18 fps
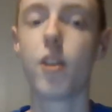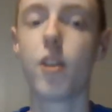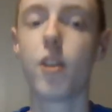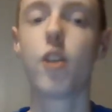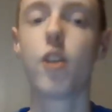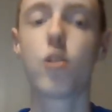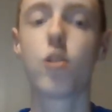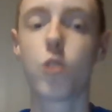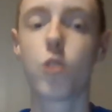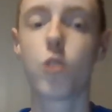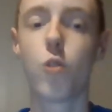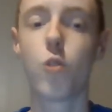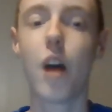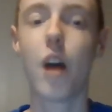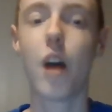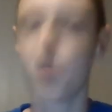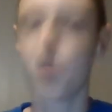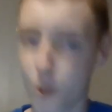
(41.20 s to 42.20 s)
So
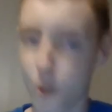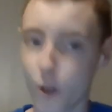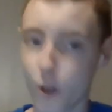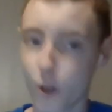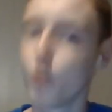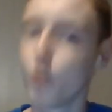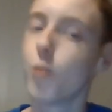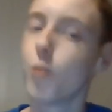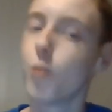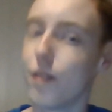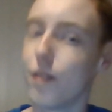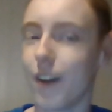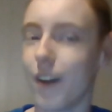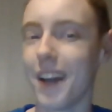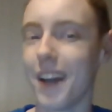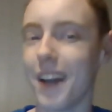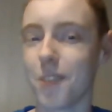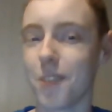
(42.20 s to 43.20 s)
I'm sure you'll be
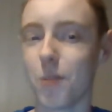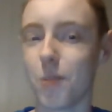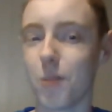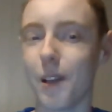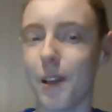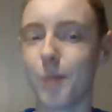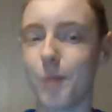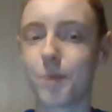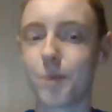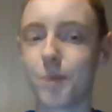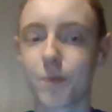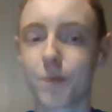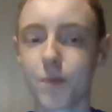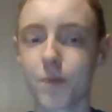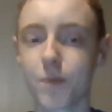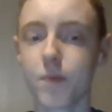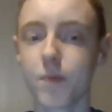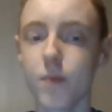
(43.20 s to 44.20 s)
fine as well.
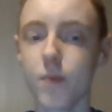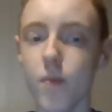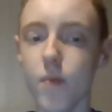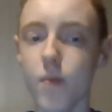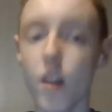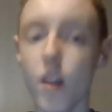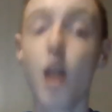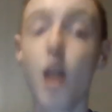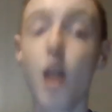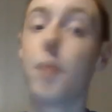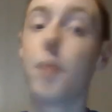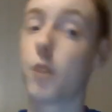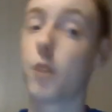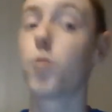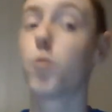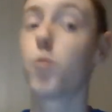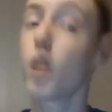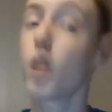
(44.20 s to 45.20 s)
But
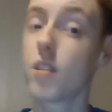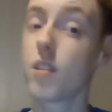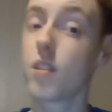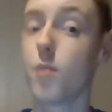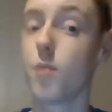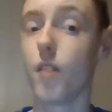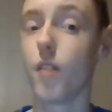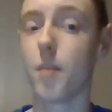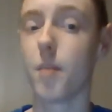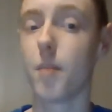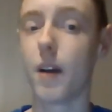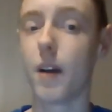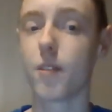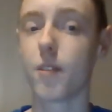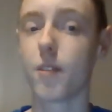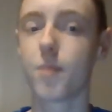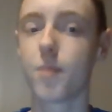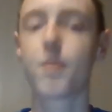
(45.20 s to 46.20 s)
what is the movie
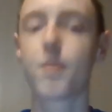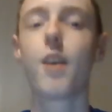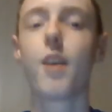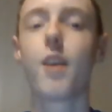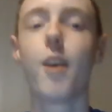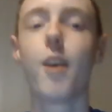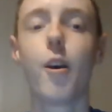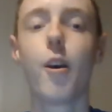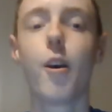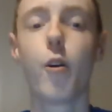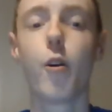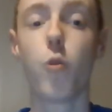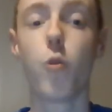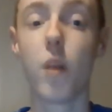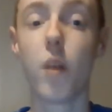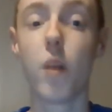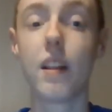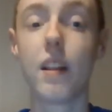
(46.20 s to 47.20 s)
about?
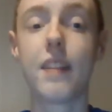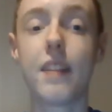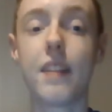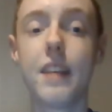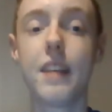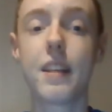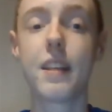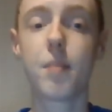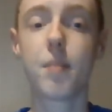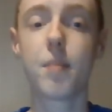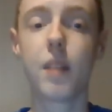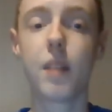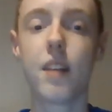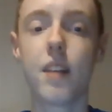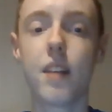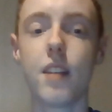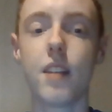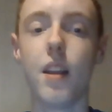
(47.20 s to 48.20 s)
Well, it takes
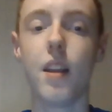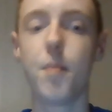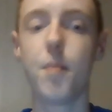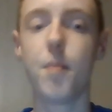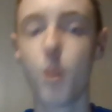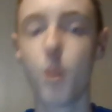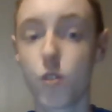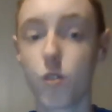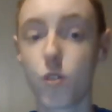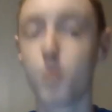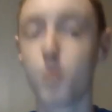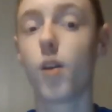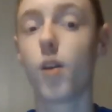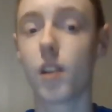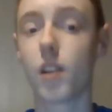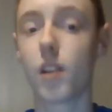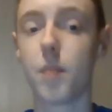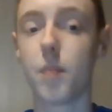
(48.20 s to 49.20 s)
place in a
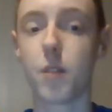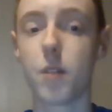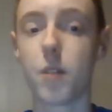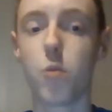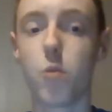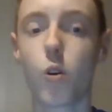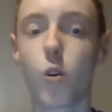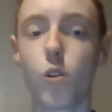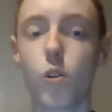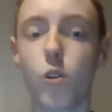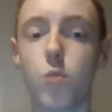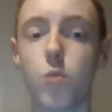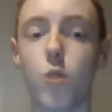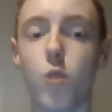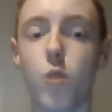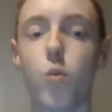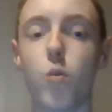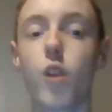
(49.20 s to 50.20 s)
post-apocalyptic world where
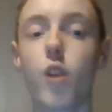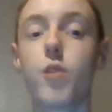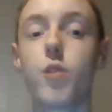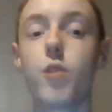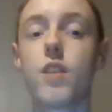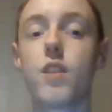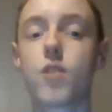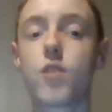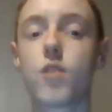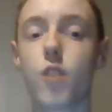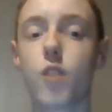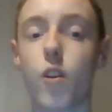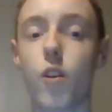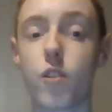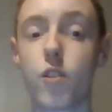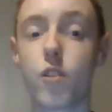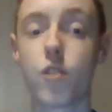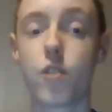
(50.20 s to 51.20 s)
water is
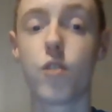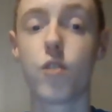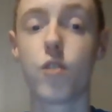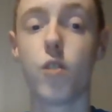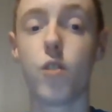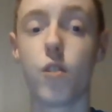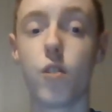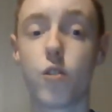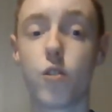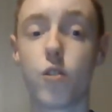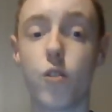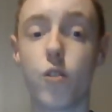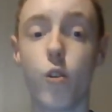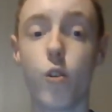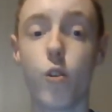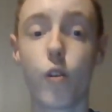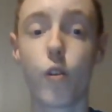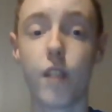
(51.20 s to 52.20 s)
scarce, the
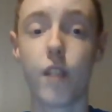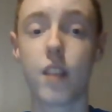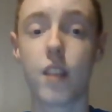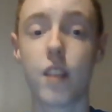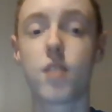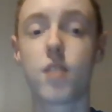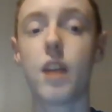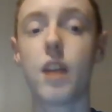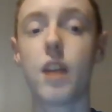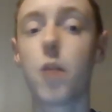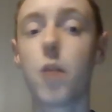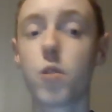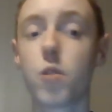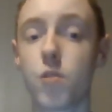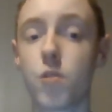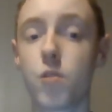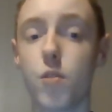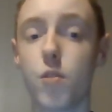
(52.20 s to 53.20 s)
Earth has soured
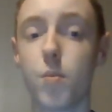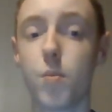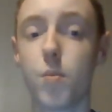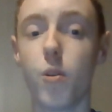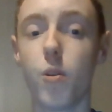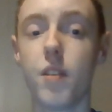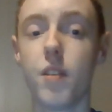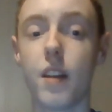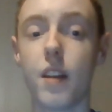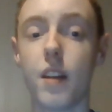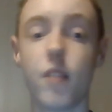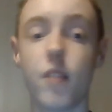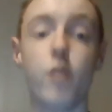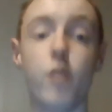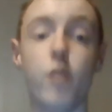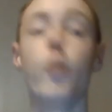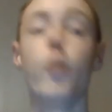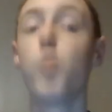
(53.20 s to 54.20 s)
to the point that
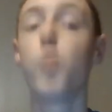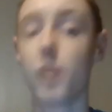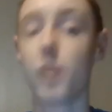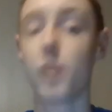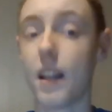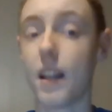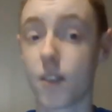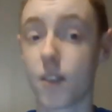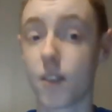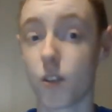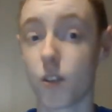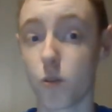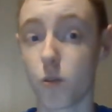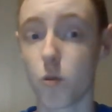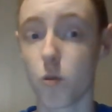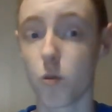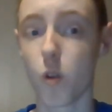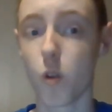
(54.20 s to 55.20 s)
no plants can
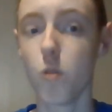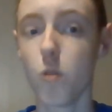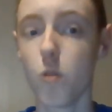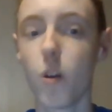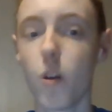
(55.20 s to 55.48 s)
grow.